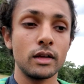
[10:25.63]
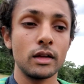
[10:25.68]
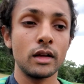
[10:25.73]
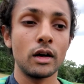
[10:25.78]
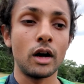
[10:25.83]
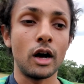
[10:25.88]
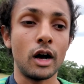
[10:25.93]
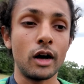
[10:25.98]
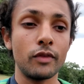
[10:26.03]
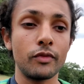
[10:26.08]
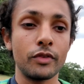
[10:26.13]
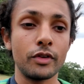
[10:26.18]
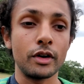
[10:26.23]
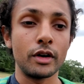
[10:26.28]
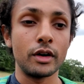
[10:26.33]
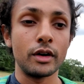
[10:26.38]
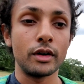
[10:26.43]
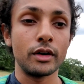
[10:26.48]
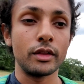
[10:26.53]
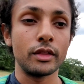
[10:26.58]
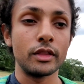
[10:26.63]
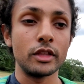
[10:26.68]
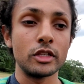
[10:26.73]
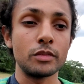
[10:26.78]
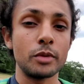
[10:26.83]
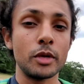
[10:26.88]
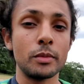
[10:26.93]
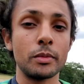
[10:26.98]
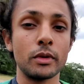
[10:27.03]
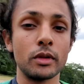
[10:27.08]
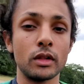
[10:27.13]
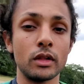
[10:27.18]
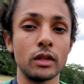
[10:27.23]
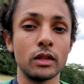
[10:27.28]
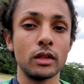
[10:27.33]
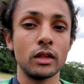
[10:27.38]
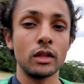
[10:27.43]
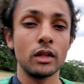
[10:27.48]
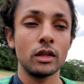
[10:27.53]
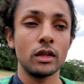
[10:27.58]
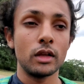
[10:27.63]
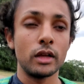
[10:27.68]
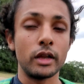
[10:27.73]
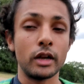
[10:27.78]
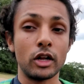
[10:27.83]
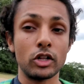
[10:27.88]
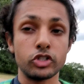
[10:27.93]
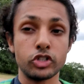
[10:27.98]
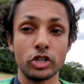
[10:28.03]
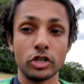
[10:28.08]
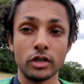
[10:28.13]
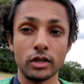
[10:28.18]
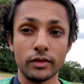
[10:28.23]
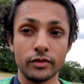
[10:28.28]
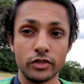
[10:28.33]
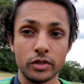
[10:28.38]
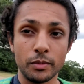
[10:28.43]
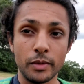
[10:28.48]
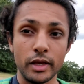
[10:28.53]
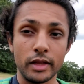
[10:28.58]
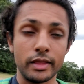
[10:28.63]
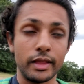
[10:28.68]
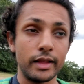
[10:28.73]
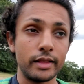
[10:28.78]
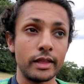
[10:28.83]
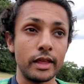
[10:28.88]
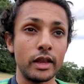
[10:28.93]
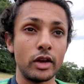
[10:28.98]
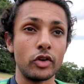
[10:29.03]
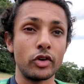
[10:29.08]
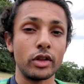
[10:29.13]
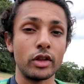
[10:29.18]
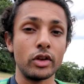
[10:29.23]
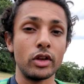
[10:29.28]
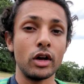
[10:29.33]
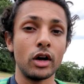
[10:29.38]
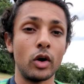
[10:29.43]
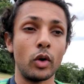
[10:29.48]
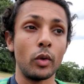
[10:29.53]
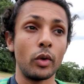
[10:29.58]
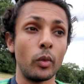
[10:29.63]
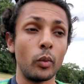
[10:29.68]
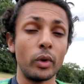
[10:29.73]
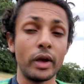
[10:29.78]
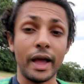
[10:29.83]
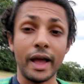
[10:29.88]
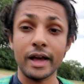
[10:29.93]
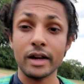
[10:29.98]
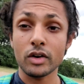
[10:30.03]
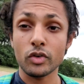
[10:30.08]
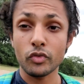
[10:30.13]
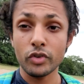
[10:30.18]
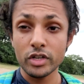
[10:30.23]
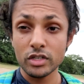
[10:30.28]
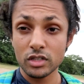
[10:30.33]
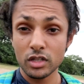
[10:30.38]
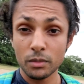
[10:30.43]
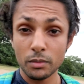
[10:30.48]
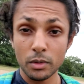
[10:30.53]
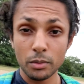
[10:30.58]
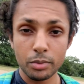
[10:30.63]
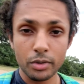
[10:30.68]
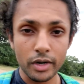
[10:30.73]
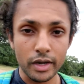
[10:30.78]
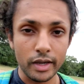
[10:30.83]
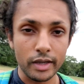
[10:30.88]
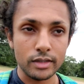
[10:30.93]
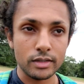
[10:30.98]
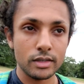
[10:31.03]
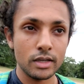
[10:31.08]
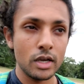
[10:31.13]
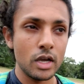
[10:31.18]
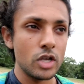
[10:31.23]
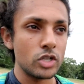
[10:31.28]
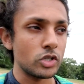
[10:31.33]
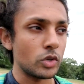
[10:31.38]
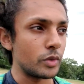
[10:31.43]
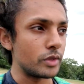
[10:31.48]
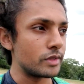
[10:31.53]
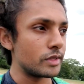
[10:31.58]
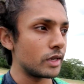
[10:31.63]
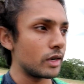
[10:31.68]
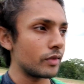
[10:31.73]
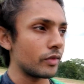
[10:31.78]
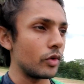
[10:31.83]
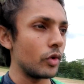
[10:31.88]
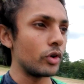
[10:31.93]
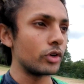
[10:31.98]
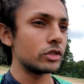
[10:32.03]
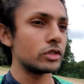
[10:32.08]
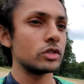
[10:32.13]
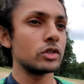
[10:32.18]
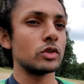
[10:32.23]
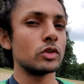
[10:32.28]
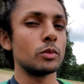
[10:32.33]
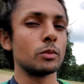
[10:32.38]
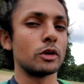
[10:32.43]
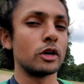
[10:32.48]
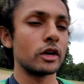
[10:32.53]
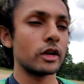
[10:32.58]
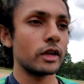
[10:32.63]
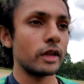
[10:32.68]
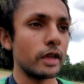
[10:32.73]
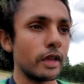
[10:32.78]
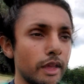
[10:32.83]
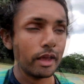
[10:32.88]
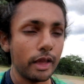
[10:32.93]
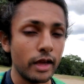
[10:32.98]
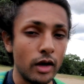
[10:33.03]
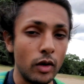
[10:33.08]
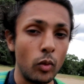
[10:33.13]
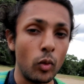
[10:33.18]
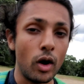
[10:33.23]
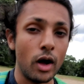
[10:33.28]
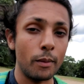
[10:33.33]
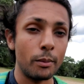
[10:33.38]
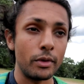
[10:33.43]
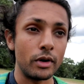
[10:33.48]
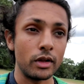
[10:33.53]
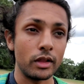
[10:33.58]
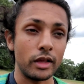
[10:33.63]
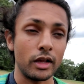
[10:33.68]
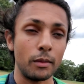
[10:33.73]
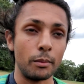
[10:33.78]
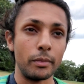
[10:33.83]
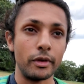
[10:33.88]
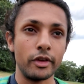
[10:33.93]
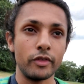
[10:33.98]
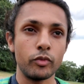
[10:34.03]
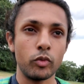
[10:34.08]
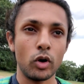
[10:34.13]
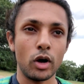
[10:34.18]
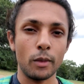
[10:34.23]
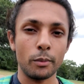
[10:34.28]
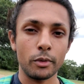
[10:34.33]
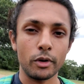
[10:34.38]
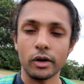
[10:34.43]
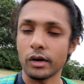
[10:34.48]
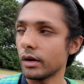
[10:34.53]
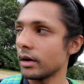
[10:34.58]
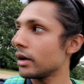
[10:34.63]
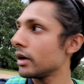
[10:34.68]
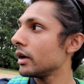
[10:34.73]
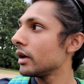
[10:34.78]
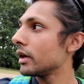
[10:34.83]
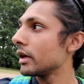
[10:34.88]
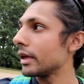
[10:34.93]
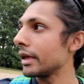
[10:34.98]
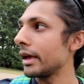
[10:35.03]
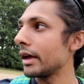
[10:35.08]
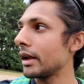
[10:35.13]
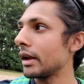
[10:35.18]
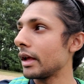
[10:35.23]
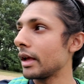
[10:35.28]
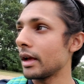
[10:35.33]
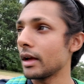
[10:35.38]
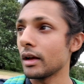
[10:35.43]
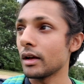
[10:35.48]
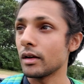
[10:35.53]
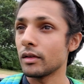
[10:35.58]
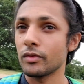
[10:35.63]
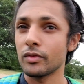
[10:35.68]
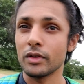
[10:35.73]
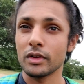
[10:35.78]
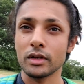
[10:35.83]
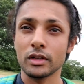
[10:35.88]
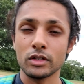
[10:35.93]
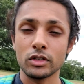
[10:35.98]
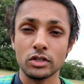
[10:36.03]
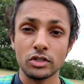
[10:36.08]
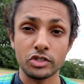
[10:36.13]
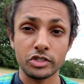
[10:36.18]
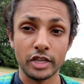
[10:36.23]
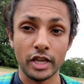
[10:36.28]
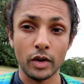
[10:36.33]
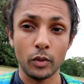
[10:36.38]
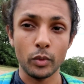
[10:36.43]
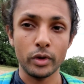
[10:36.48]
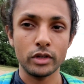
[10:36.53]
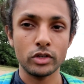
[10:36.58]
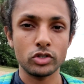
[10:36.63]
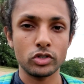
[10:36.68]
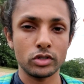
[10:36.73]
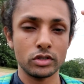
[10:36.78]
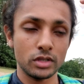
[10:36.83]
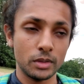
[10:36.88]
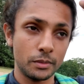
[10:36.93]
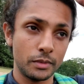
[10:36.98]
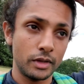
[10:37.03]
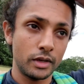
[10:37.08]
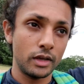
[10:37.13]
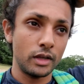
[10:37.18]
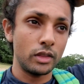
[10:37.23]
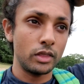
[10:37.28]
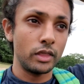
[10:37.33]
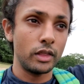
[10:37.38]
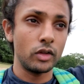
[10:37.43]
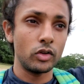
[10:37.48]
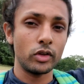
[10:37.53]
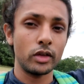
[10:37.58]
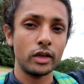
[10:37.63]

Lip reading: offer these people an alternative to meat that they don't even know reasonable price. So instead of going to Burger King and a Whopper, like a beef Whopper, getting a freaking sandwich or something, they'll